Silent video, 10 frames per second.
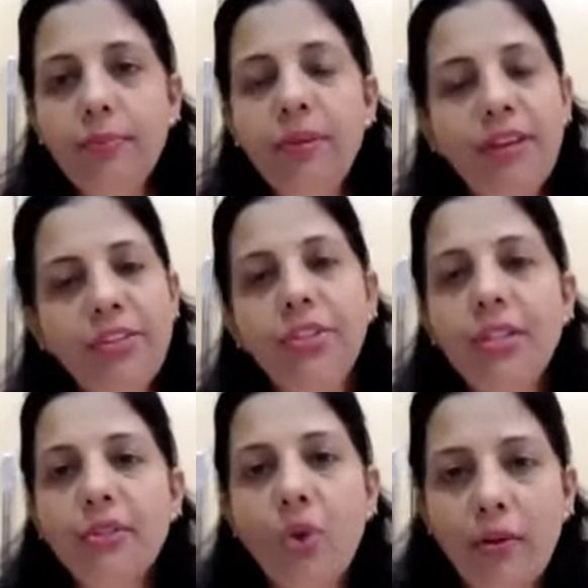Prevention
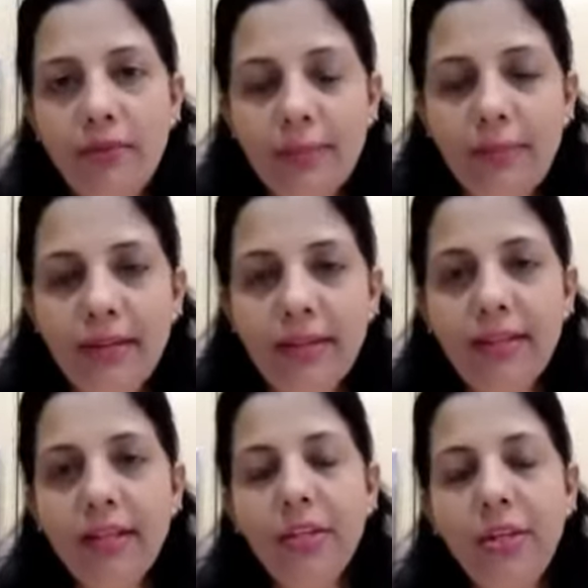is always better
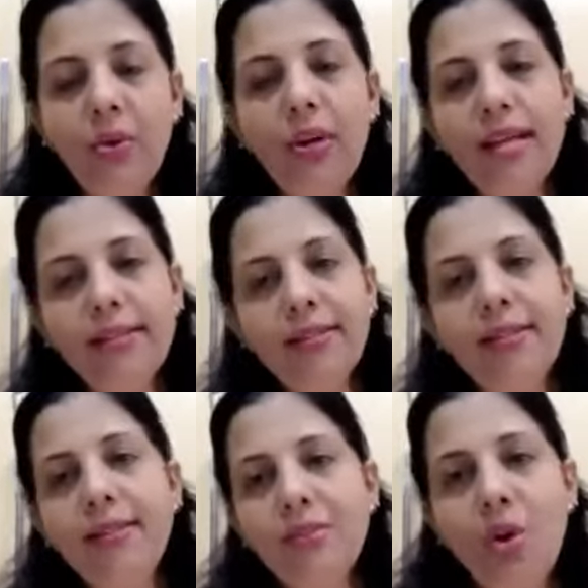than cure, as
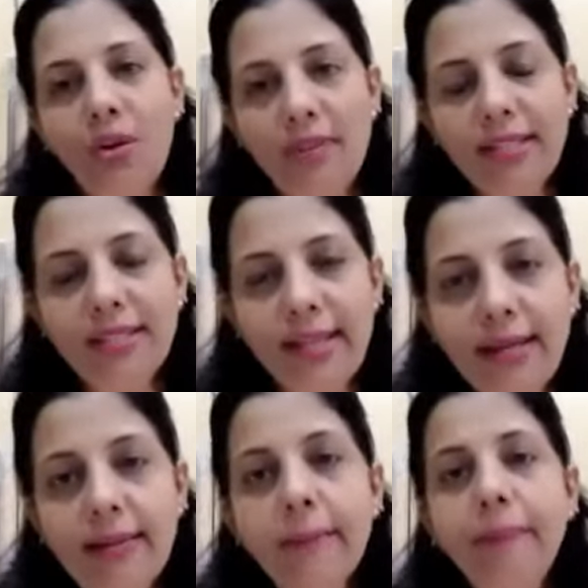it is always
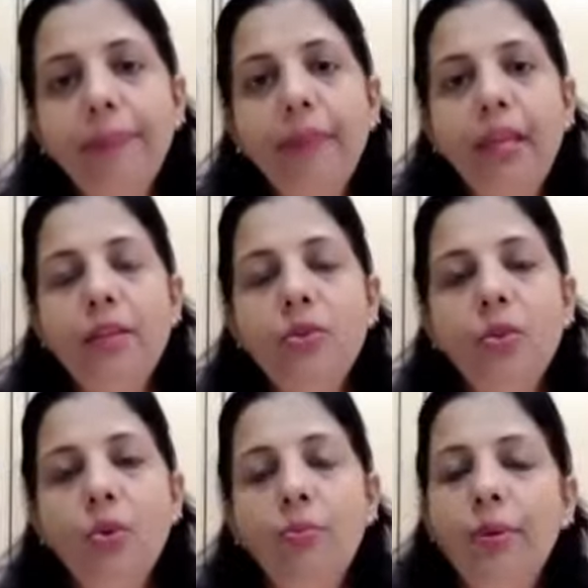said.
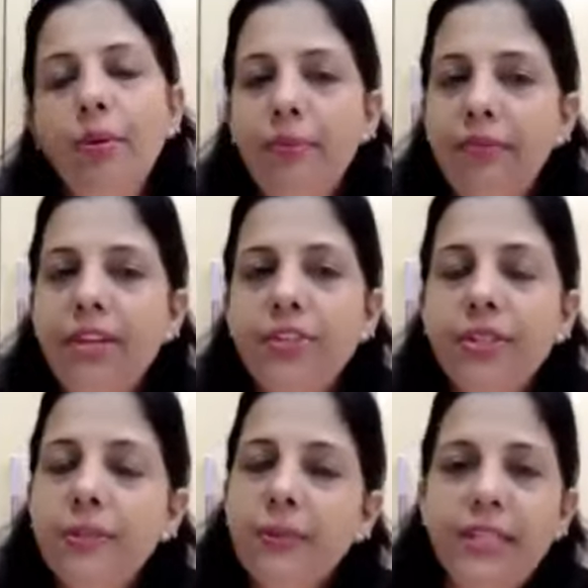So prevention,
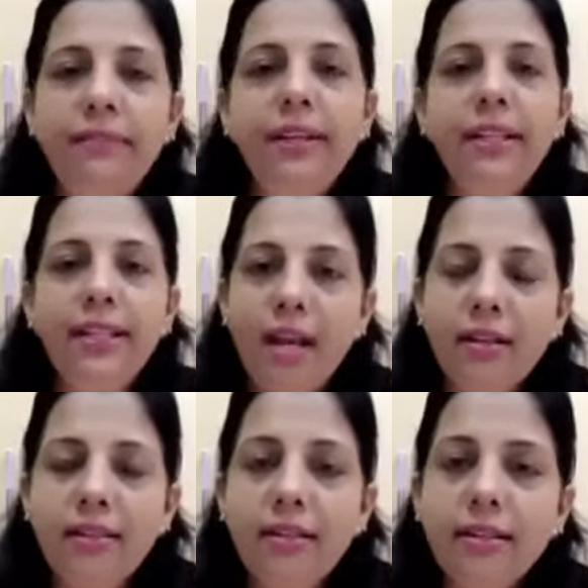especially when the
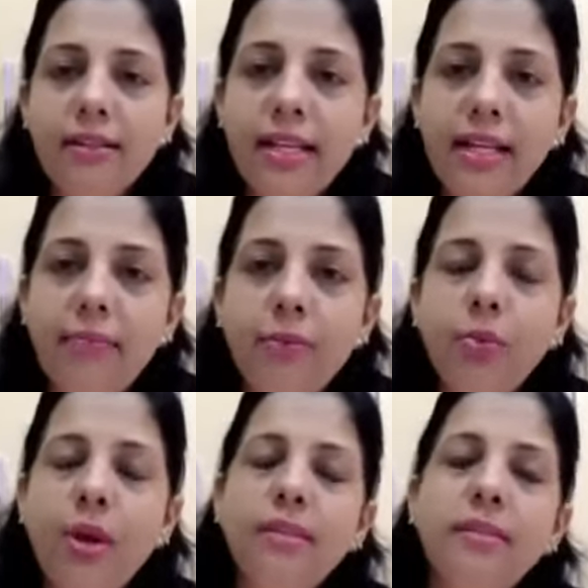youngsters, they come
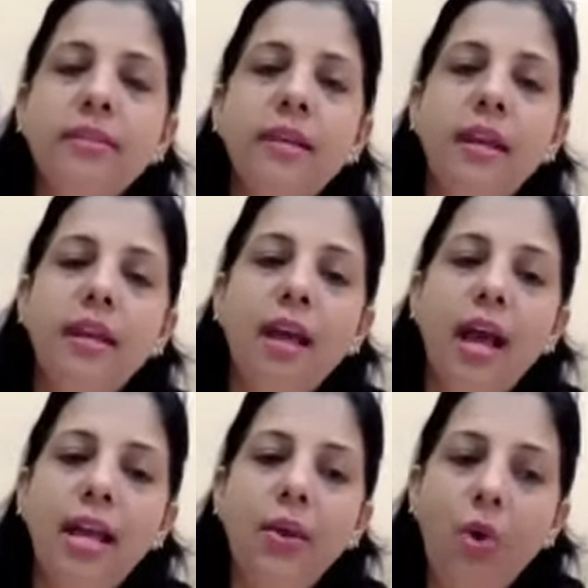to us,
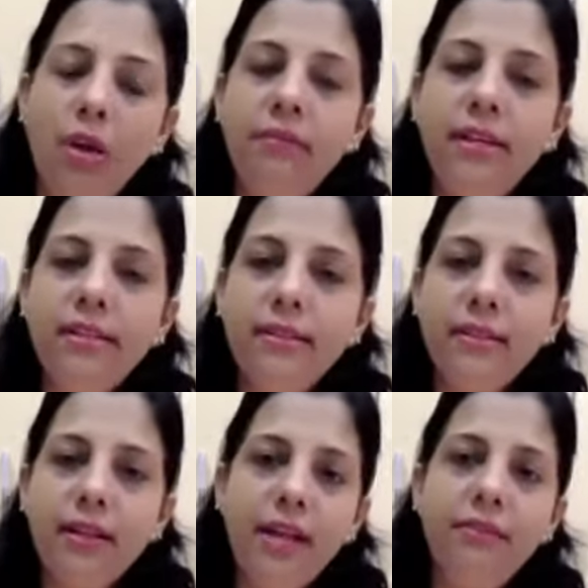I always
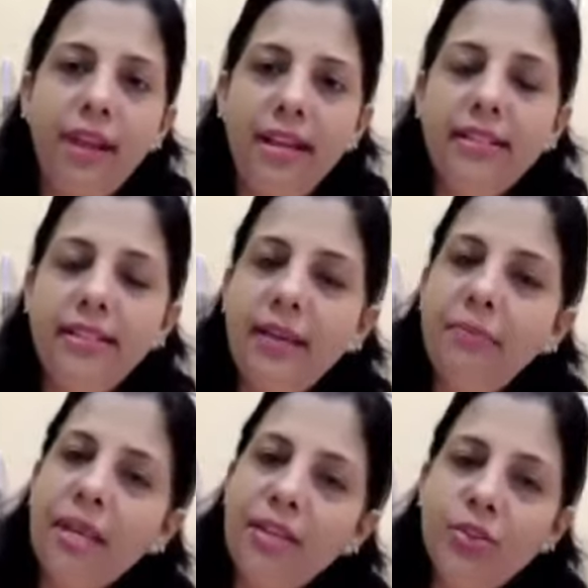advise
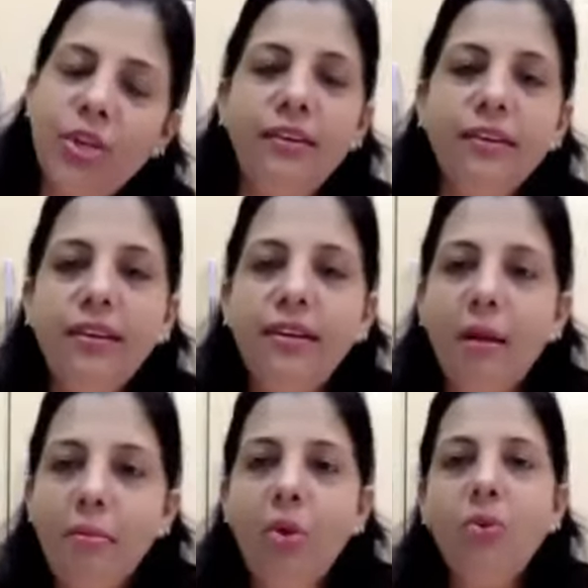them in general
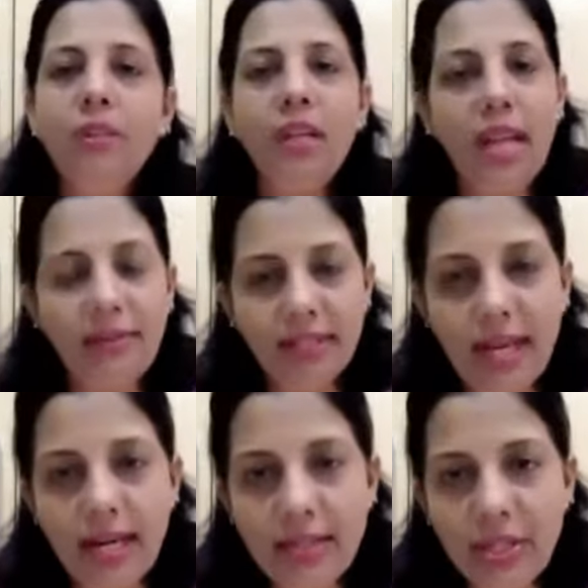about the
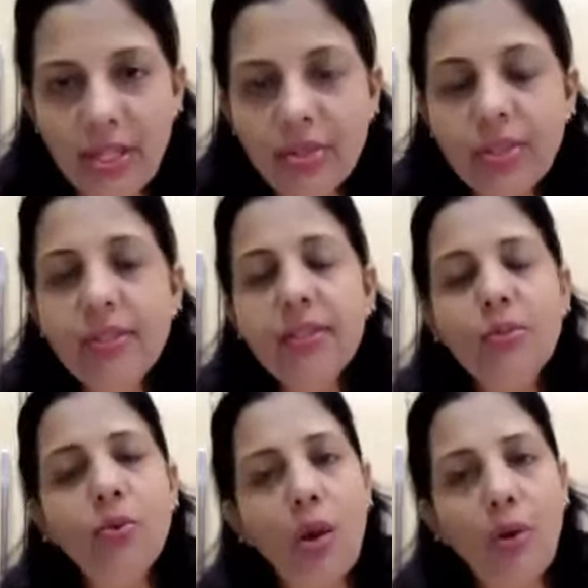lifestyle changes.
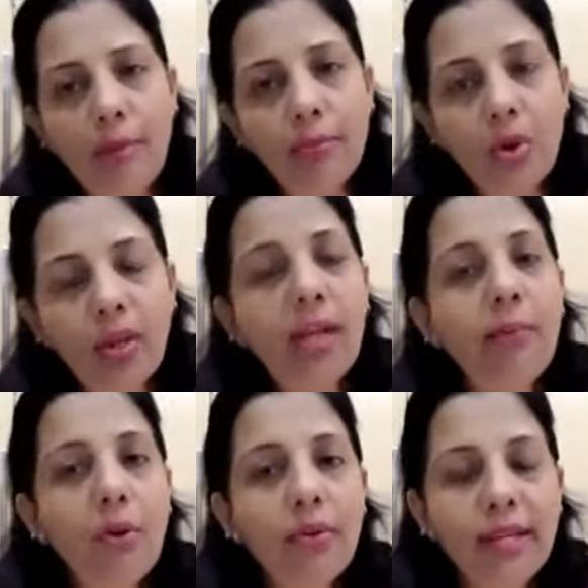So now I'm talking
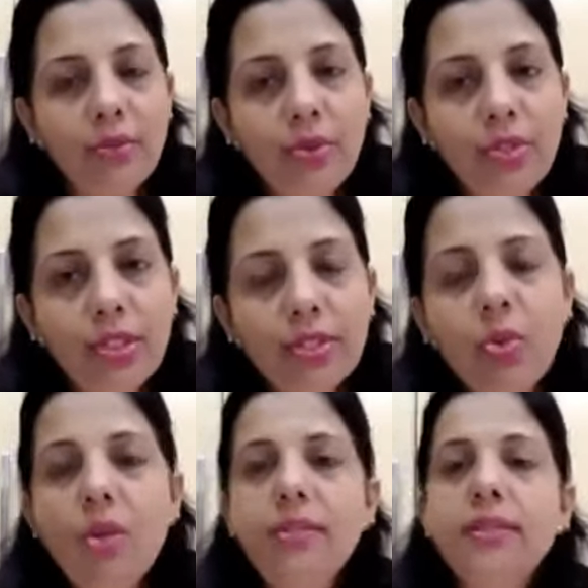about the exogenous
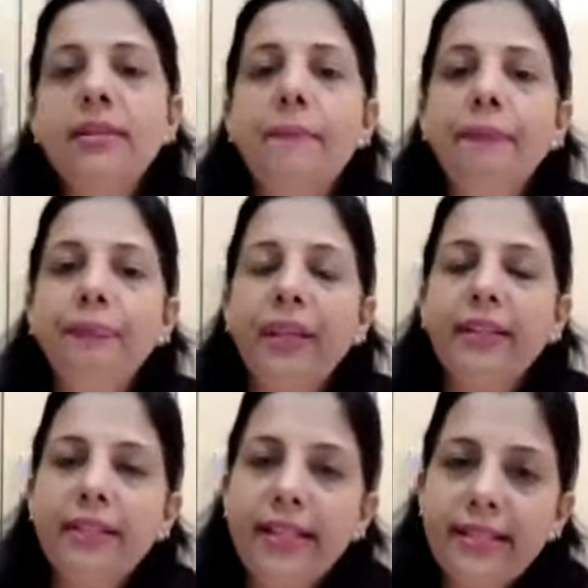causes.
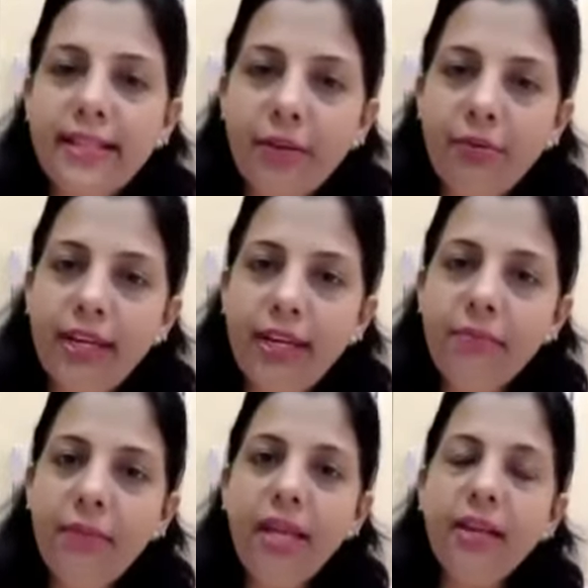The things that we
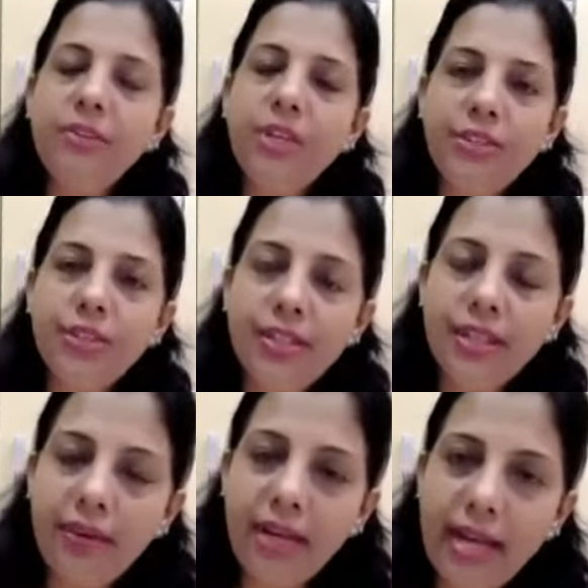can make changes in
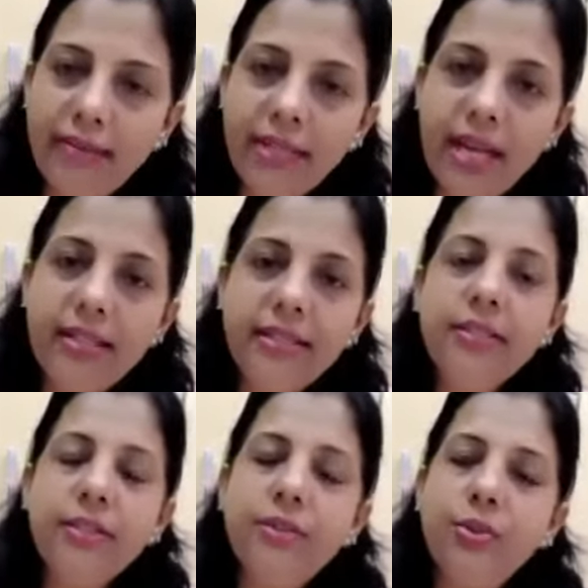our lifestyles
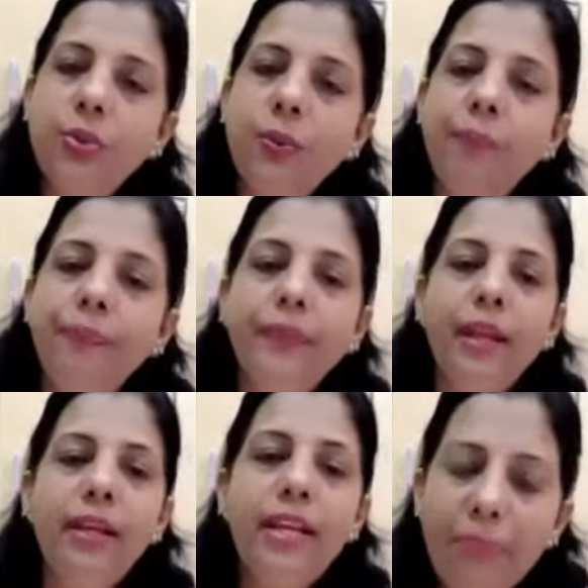is to
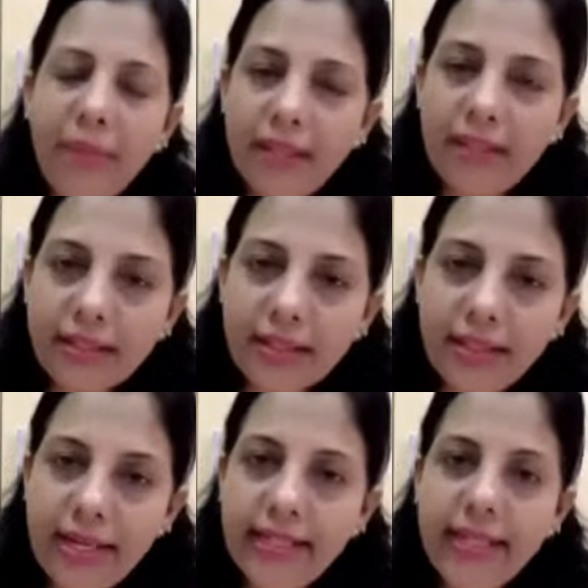limit the
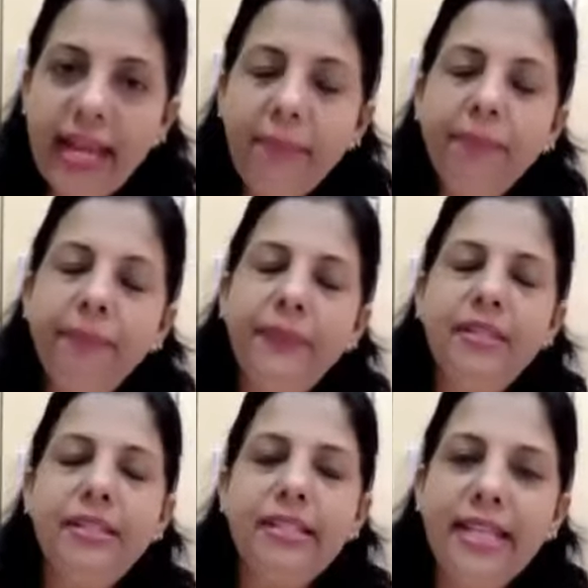screen time,
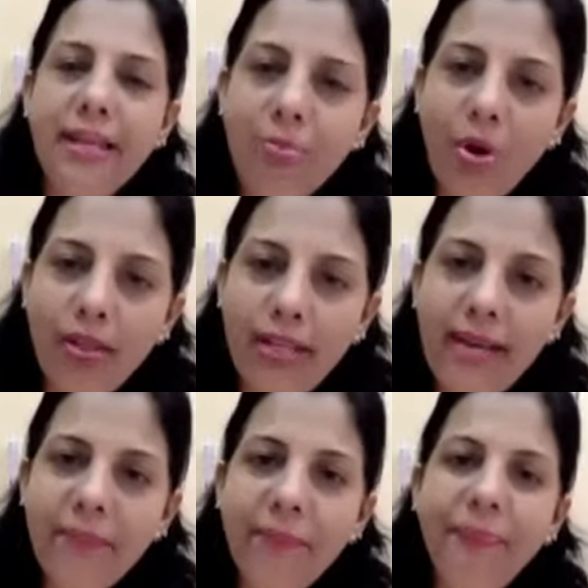sleep on
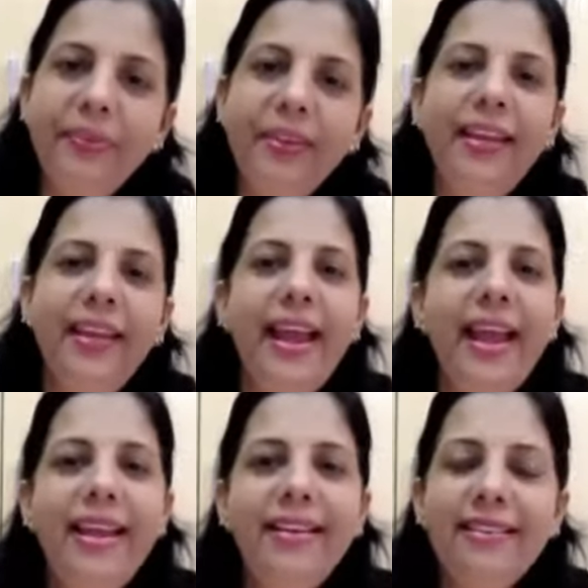time,
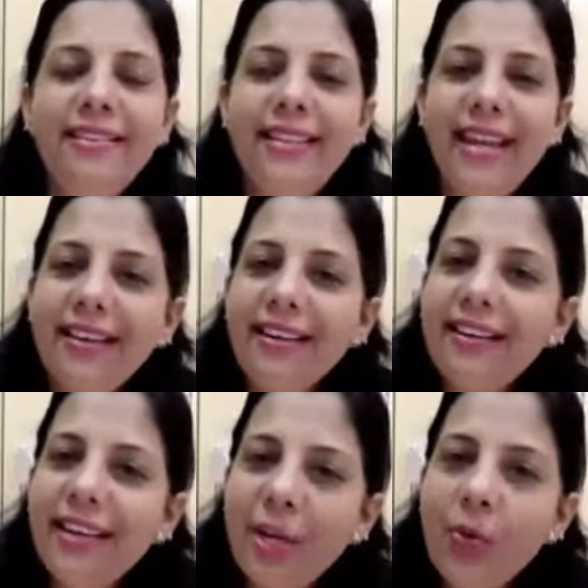and take a
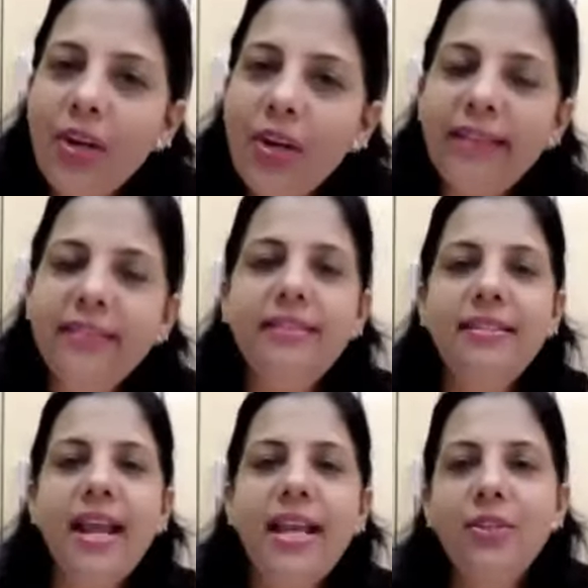regular
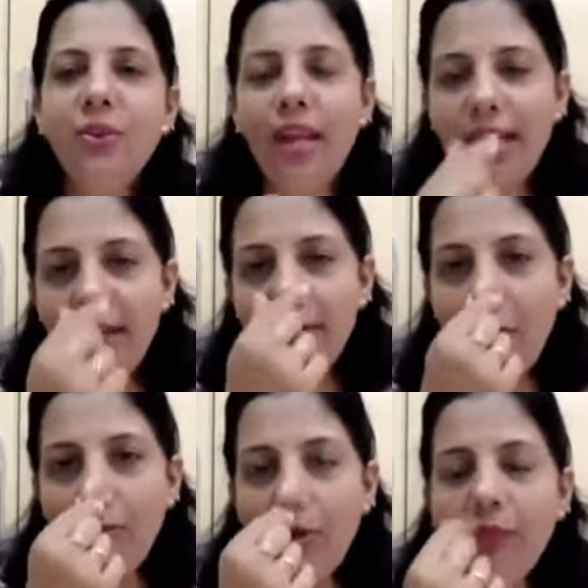exercise or any
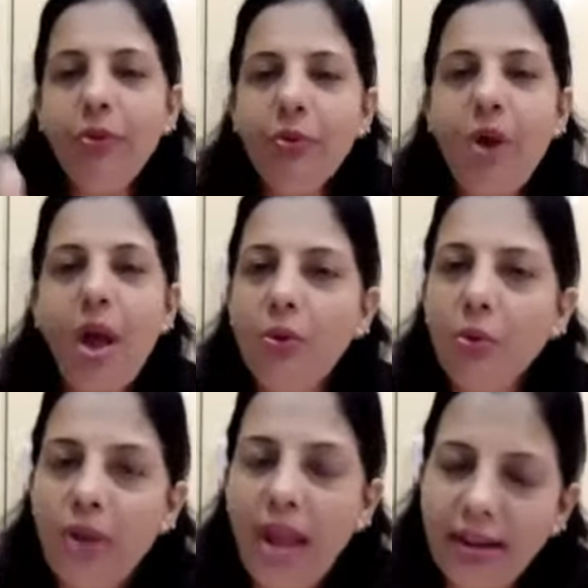form of
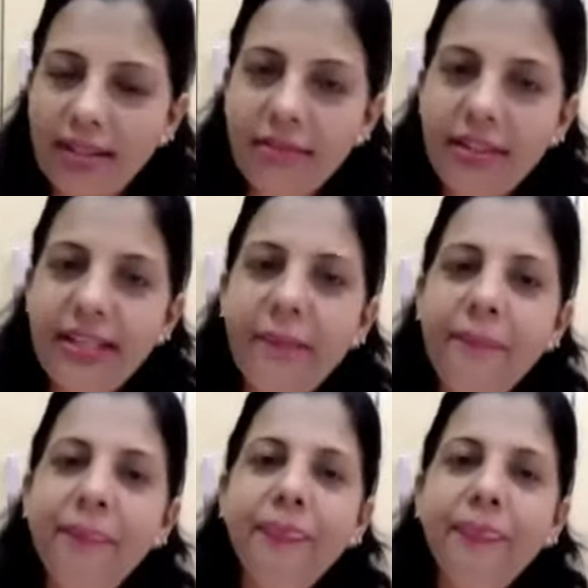outdoor activity.